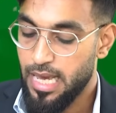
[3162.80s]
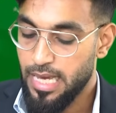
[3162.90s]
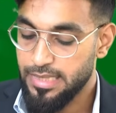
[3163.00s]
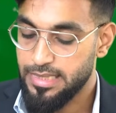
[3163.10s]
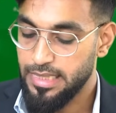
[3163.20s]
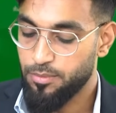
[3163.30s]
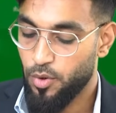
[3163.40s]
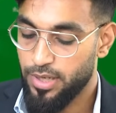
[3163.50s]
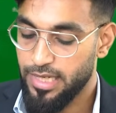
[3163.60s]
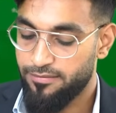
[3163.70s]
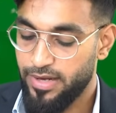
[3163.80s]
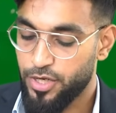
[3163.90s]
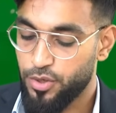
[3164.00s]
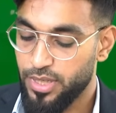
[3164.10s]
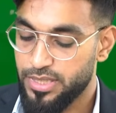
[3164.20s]
a seaborne
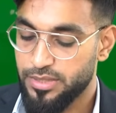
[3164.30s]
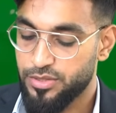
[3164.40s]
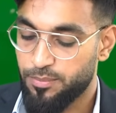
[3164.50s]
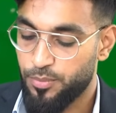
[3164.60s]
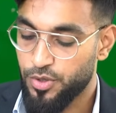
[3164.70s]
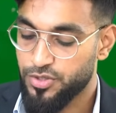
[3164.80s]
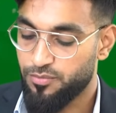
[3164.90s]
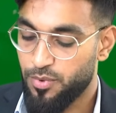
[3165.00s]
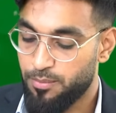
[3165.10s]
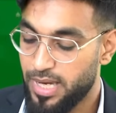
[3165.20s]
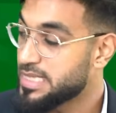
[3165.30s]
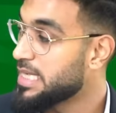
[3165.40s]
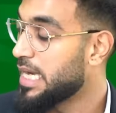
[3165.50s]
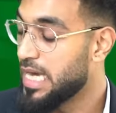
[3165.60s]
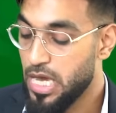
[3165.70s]
evacuation to the port of
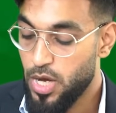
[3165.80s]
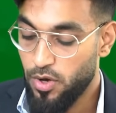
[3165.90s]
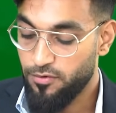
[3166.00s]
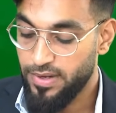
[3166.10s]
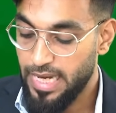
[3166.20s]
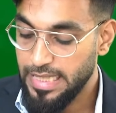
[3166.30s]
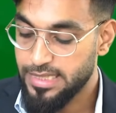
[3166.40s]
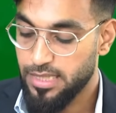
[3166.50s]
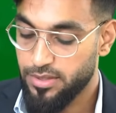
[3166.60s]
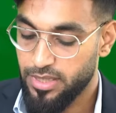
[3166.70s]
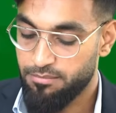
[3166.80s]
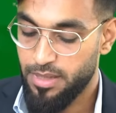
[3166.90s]
Mombasa of 800